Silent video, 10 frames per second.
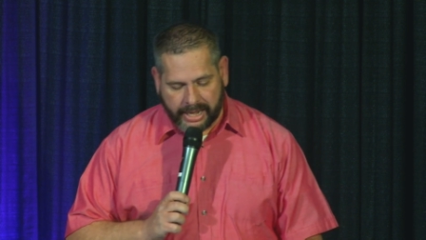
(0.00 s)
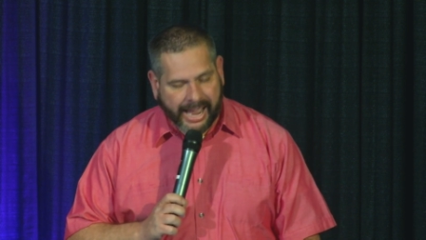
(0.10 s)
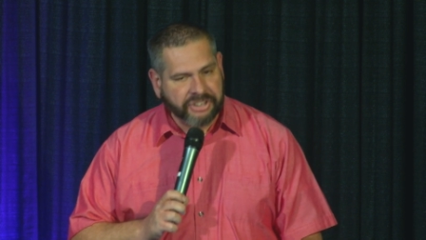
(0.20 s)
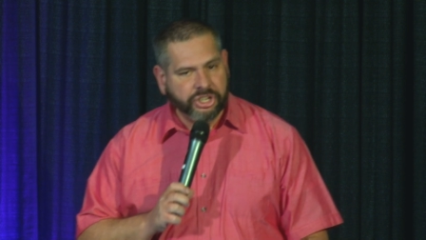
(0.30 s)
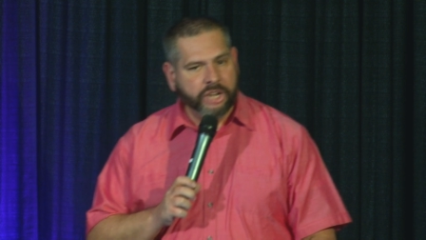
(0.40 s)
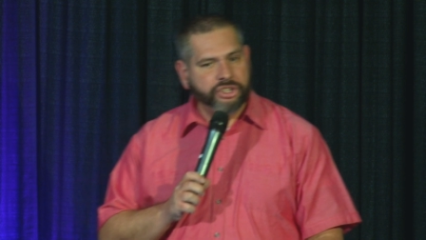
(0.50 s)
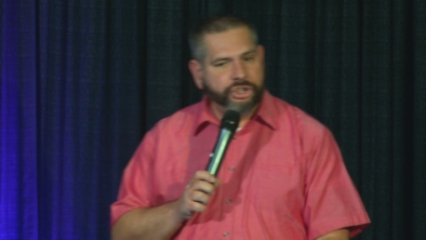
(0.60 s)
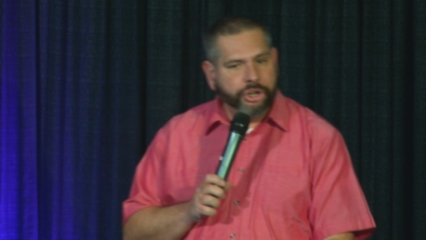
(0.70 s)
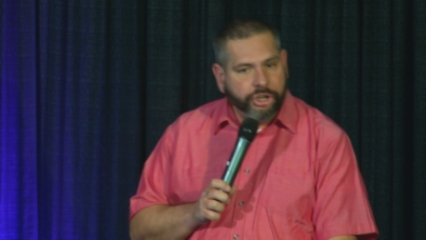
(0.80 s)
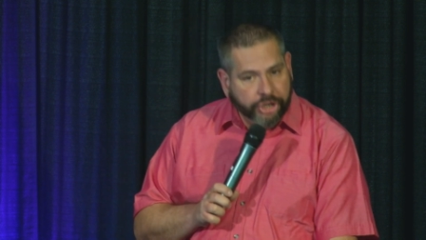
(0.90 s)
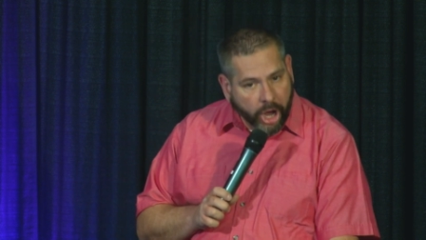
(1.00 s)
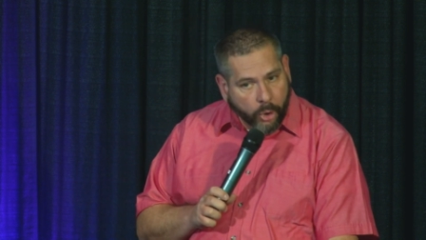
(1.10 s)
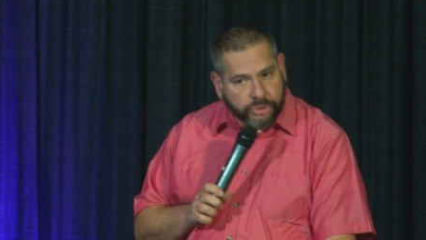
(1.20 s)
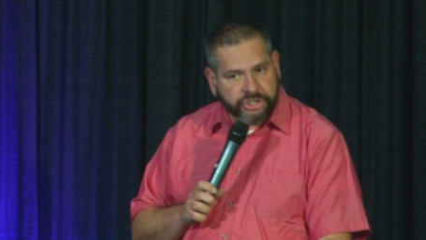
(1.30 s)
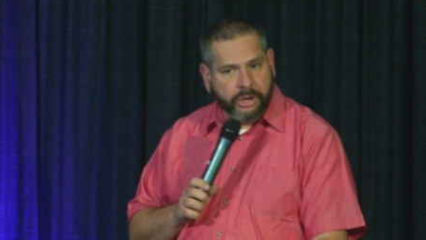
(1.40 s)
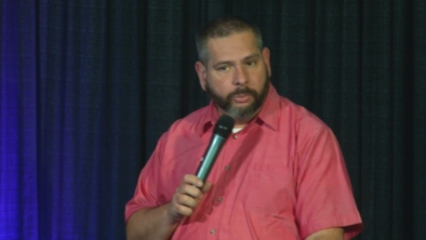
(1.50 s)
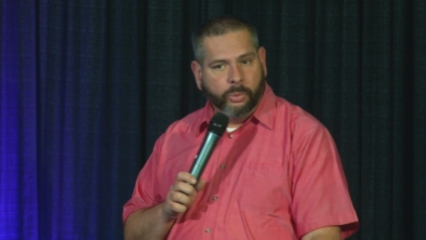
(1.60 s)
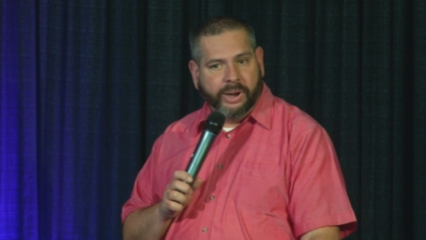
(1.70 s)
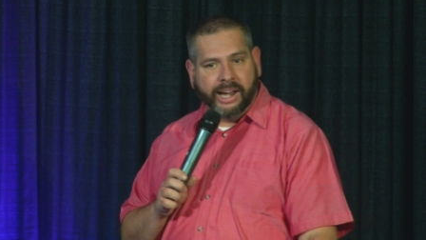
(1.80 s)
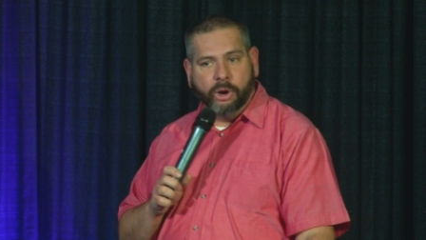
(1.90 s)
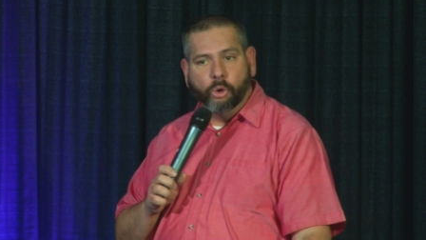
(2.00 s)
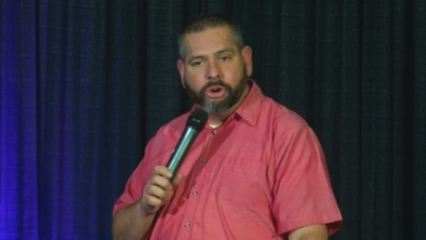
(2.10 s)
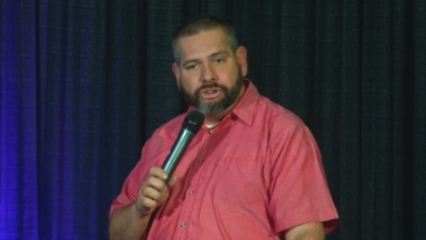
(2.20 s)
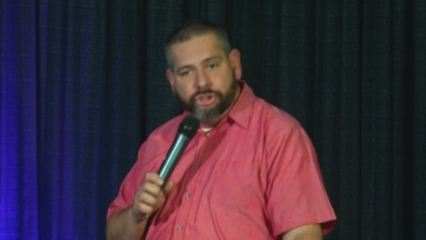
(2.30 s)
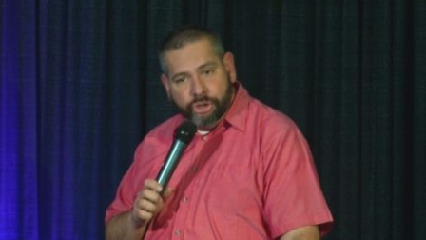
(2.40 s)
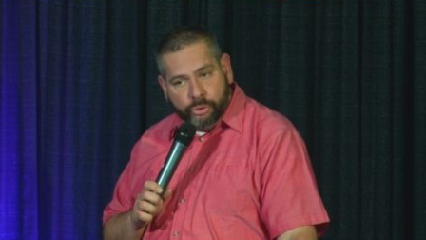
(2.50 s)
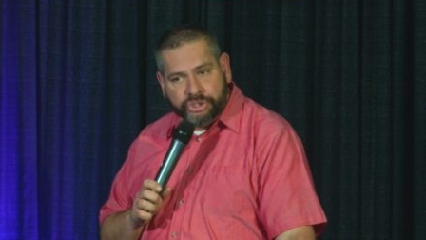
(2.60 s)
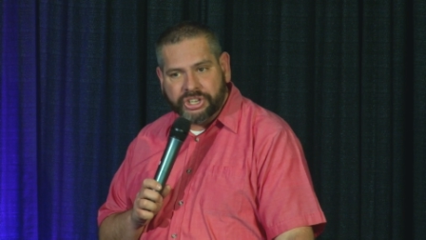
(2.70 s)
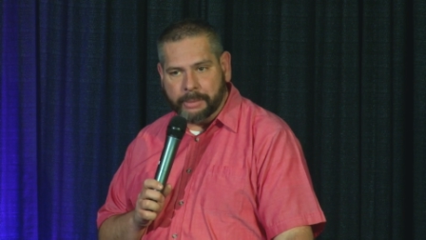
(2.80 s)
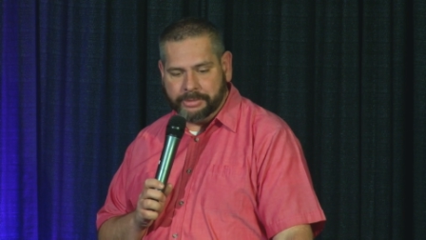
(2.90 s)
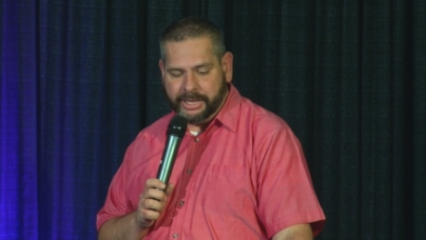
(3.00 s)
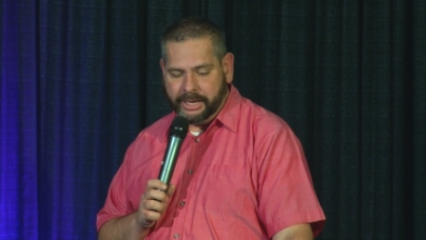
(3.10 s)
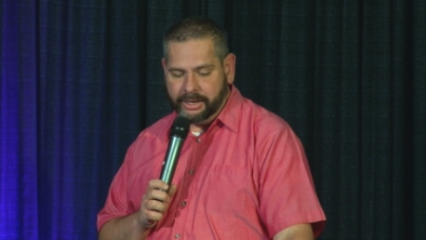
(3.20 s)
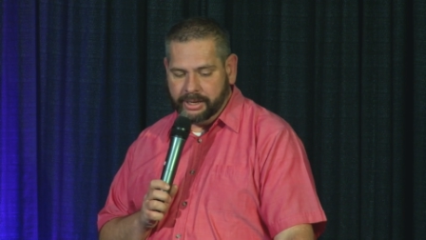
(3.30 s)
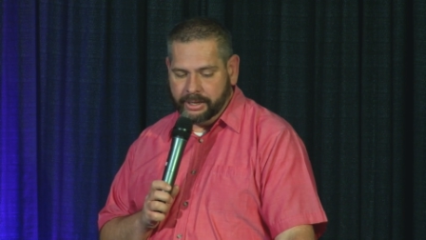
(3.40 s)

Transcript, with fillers: and ask us to go somewhere or do something,